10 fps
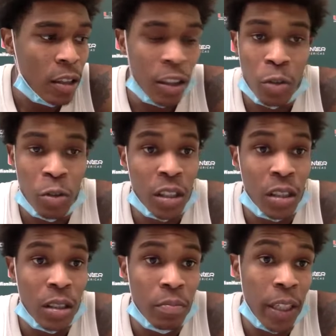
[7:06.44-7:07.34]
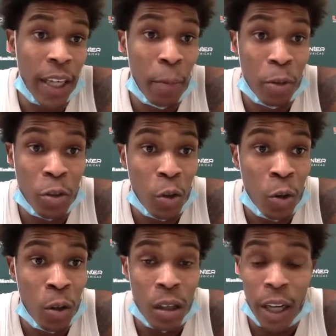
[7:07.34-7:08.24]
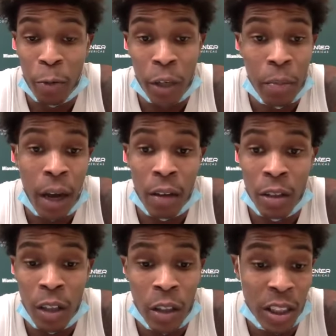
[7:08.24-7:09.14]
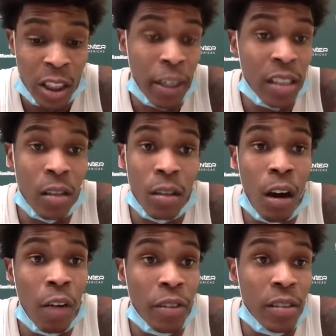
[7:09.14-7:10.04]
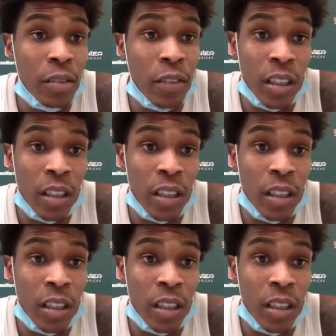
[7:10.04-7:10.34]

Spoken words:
know, just being able to score and rebound, you know, especially on the offensive end.